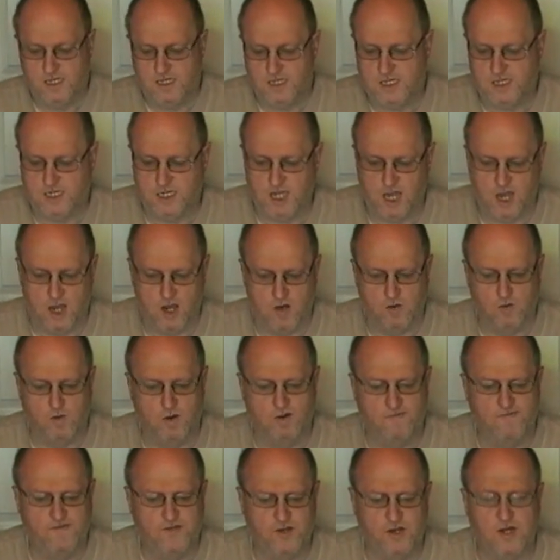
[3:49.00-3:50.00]
So
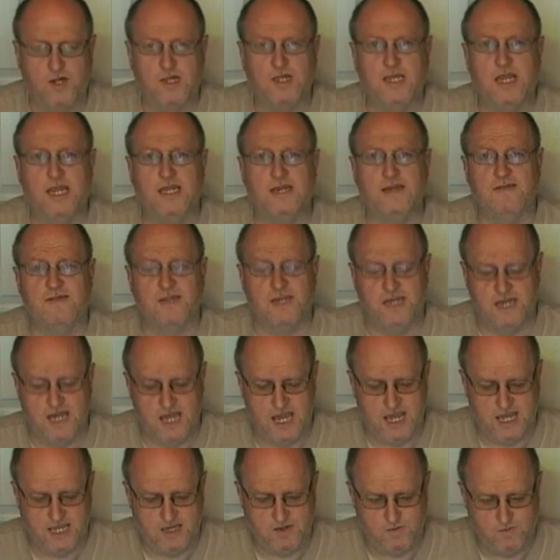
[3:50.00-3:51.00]
what have we got at the end of the
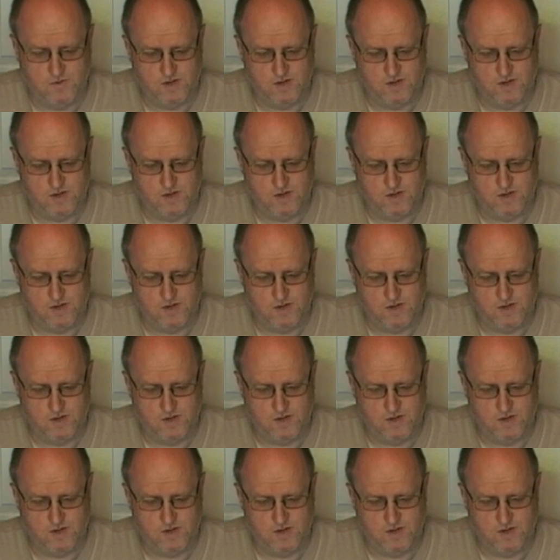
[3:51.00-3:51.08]
day?